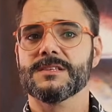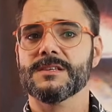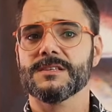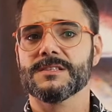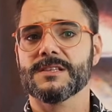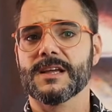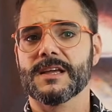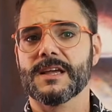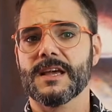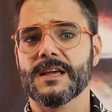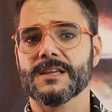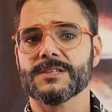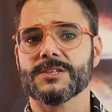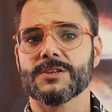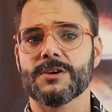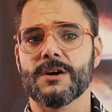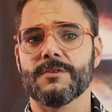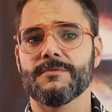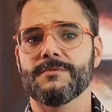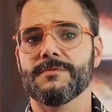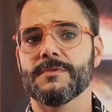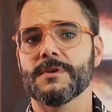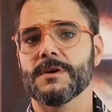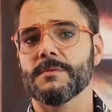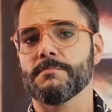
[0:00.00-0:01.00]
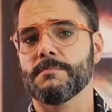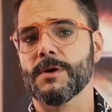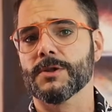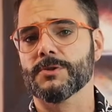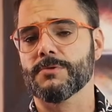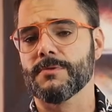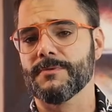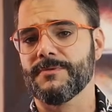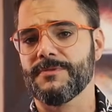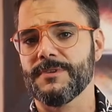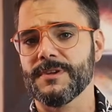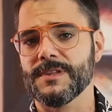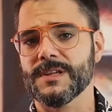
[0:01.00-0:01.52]
is the case of
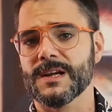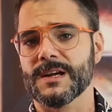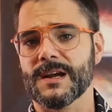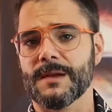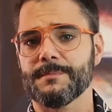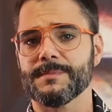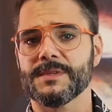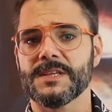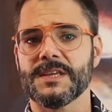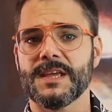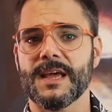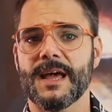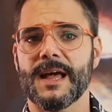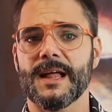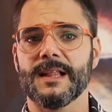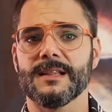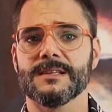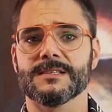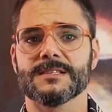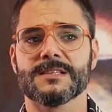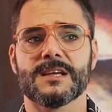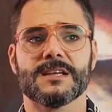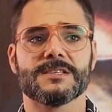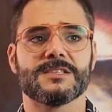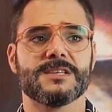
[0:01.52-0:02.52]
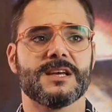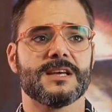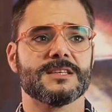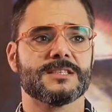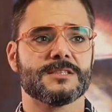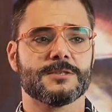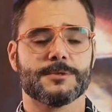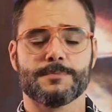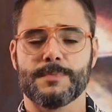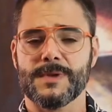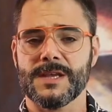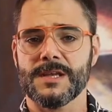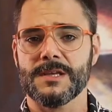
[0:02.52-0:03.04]
bottom feeder MTL such as
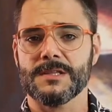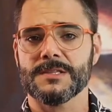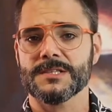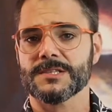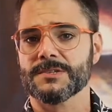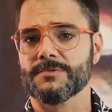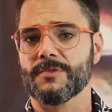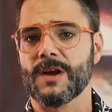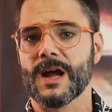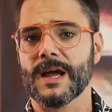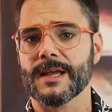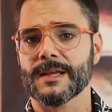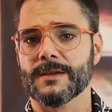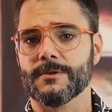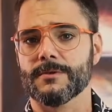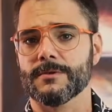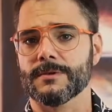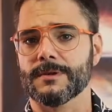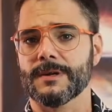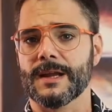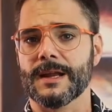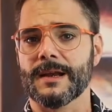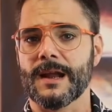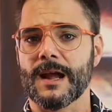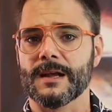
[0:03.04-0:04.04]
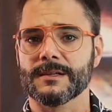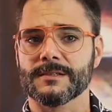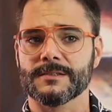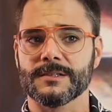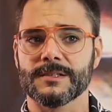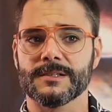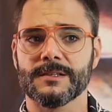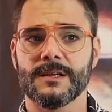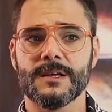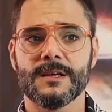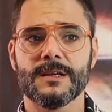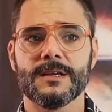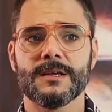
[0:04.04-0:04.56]
Speed, Strike or 900,
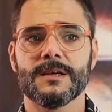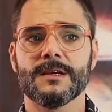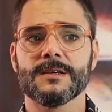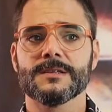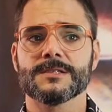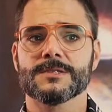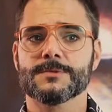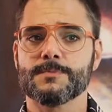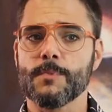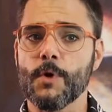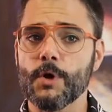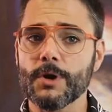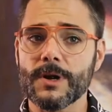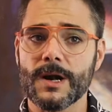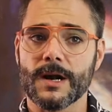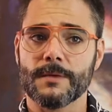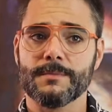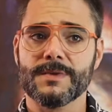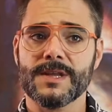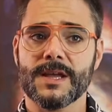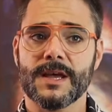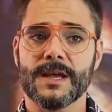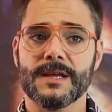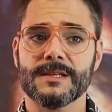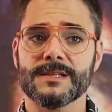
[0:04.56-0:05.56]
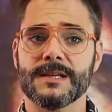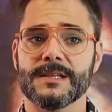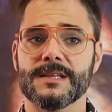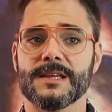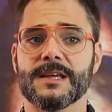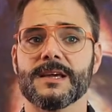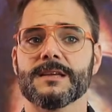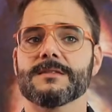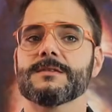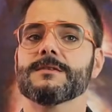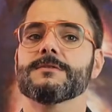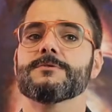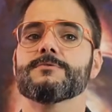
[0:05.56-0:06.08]
small RBA
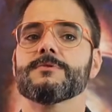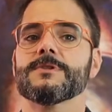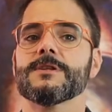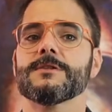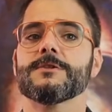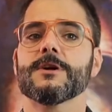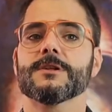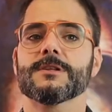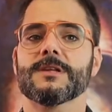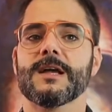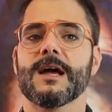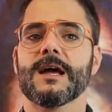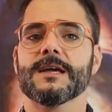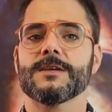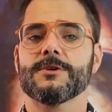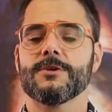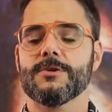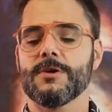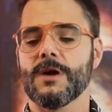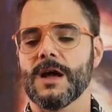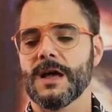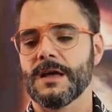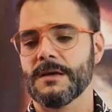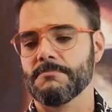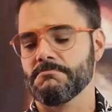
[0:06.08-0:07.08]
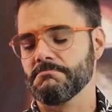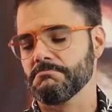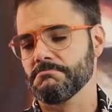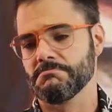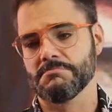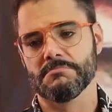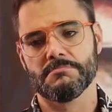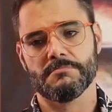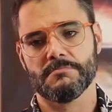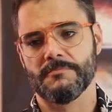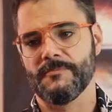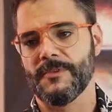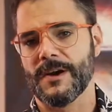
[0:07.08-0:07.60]
dedicated to the .io and
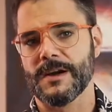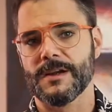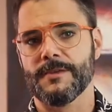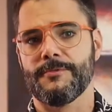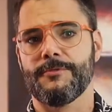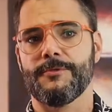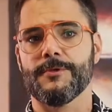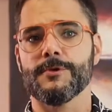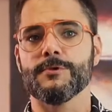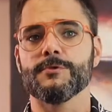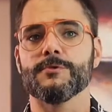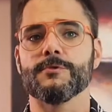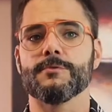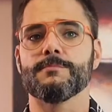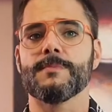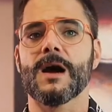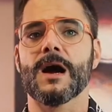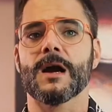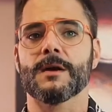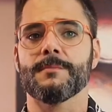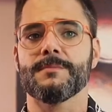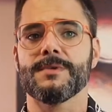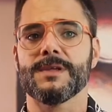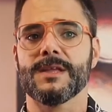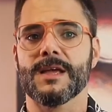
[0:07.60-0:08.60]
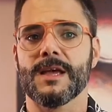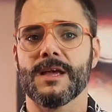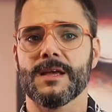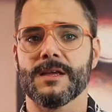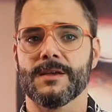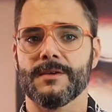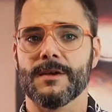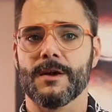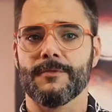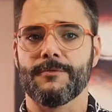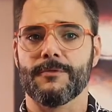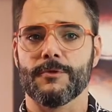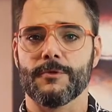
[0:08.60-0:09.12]
very few
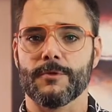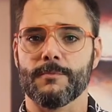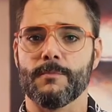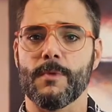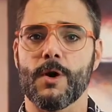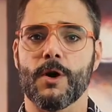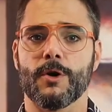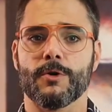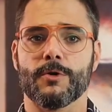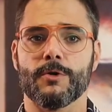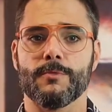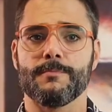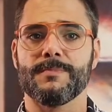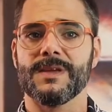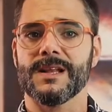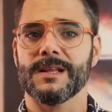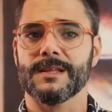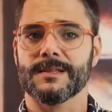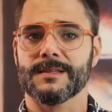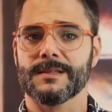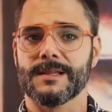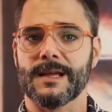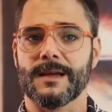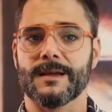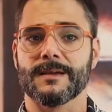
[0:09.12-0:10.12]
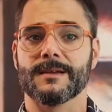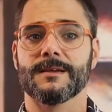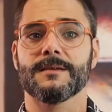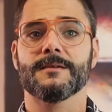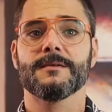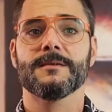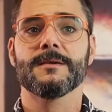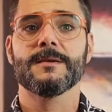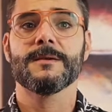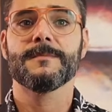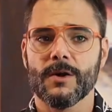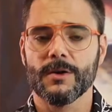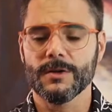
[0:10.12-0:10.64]
RBA for bore billet tank.
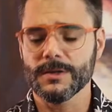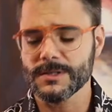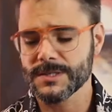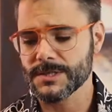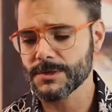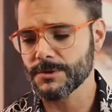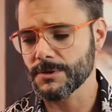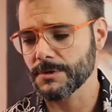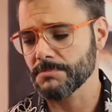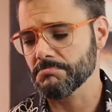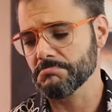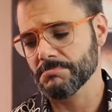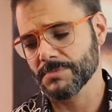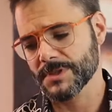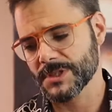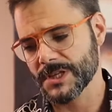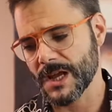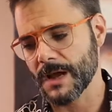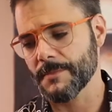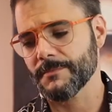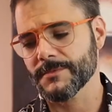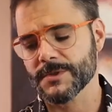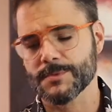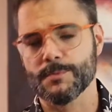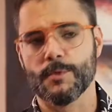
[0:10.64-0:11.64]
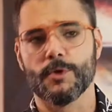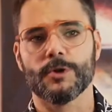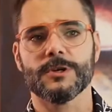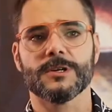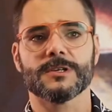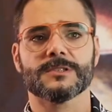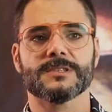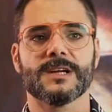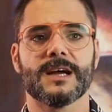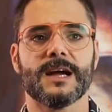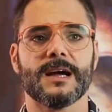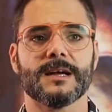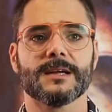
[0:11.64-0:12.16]
Also, some smaller
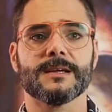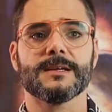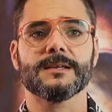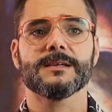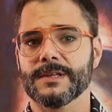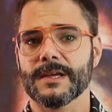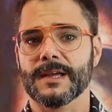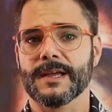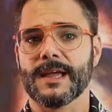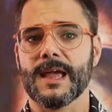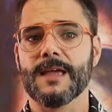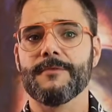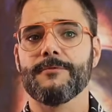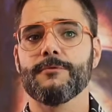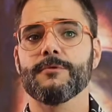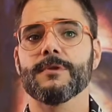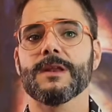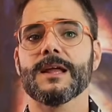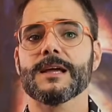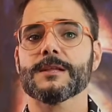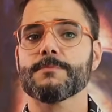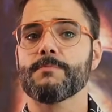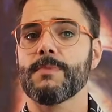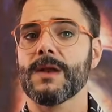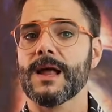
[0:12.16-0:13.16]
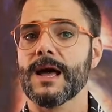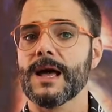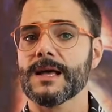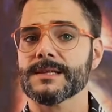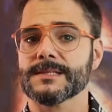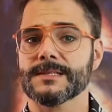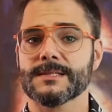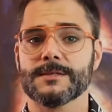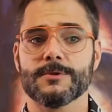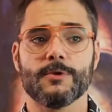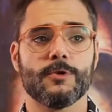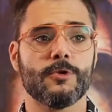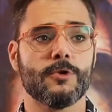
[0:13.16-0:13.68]
tank, the K-Fun Light
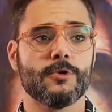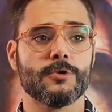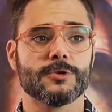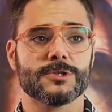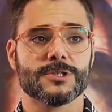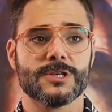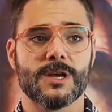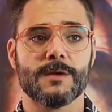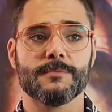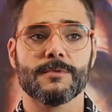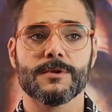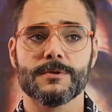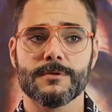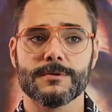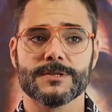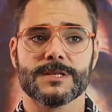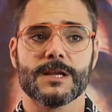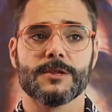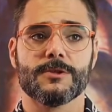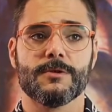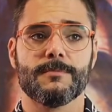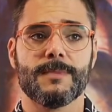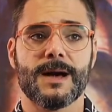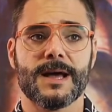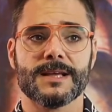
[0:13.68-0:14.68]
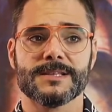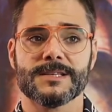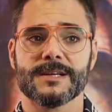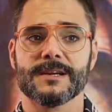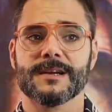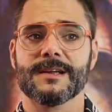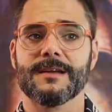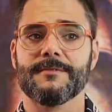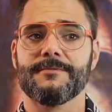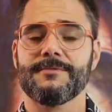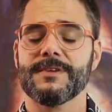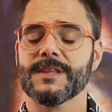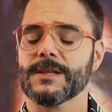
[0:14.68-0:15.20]
Plus or some Goose atomizer
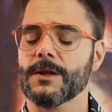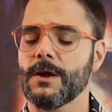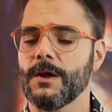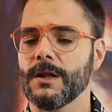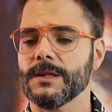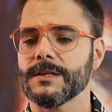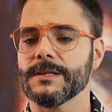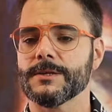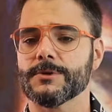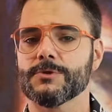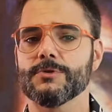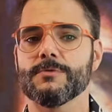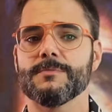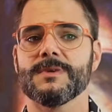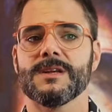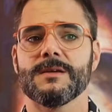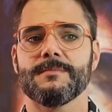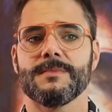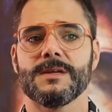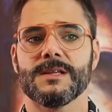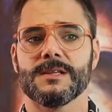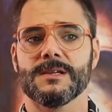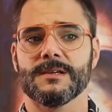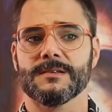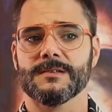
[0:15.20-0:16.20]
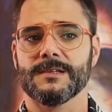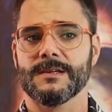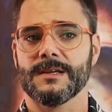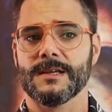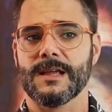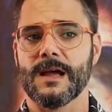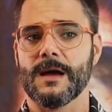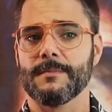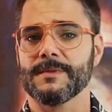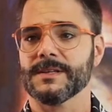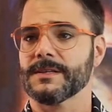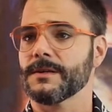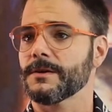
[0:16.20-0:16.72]
can fit only 2mm
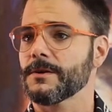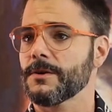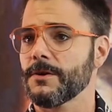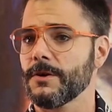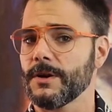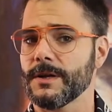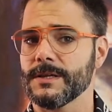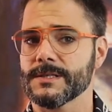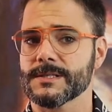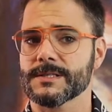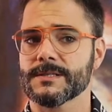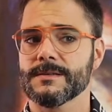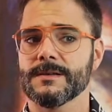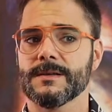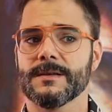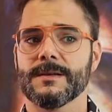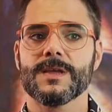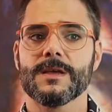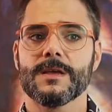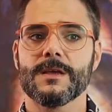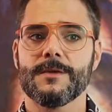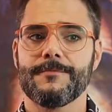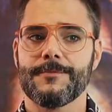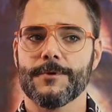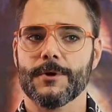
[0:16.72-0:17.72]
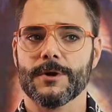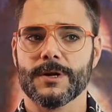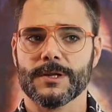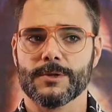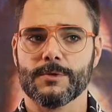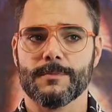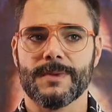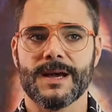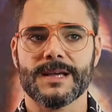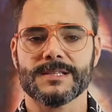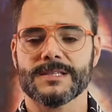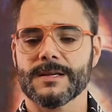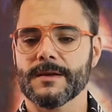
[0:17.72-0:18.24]
diameter coils. If your
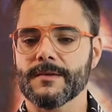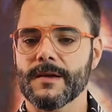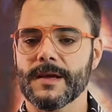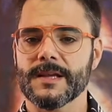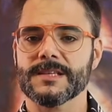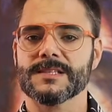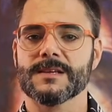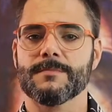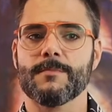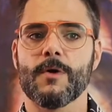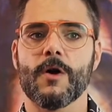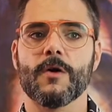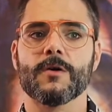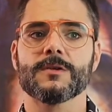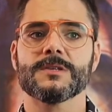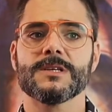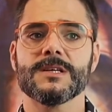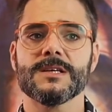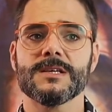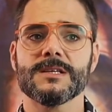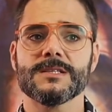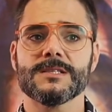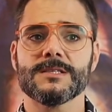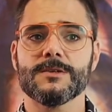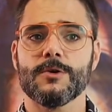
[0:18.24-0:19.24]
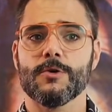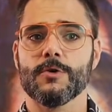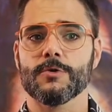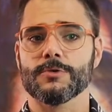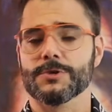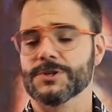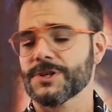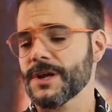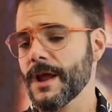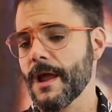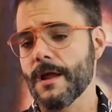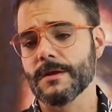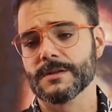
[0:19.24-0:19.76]
atomizer is among these or
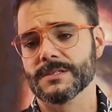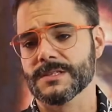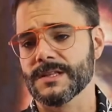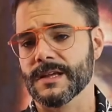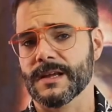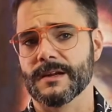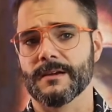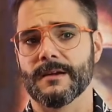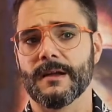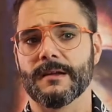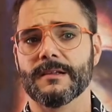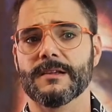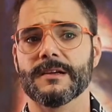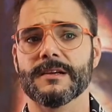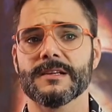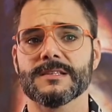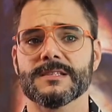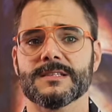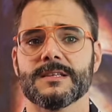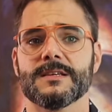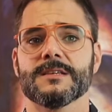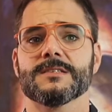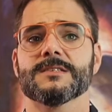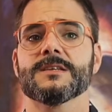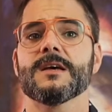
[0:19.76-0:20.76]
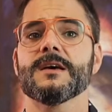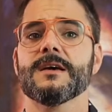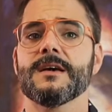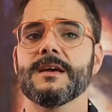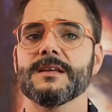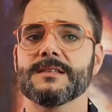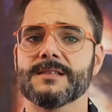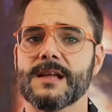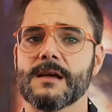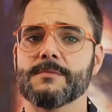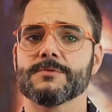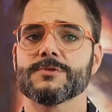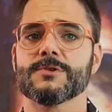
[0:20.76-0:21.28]
shares the characteristics,
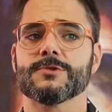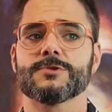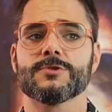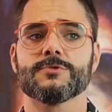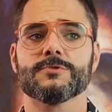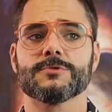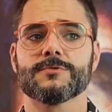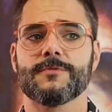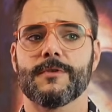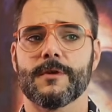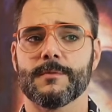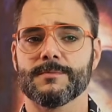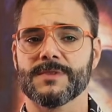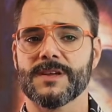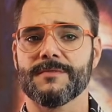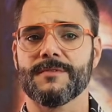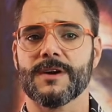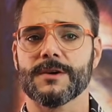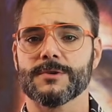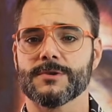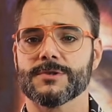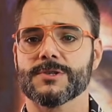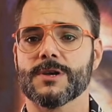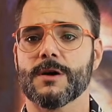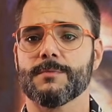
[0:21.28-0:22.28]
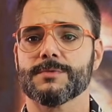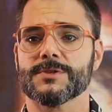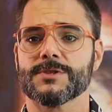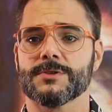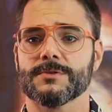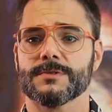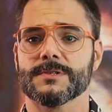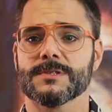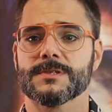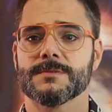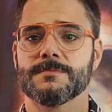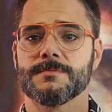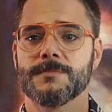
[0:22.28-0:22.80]
it's time to choose from the various
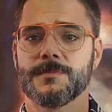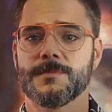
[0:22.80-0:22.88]
options.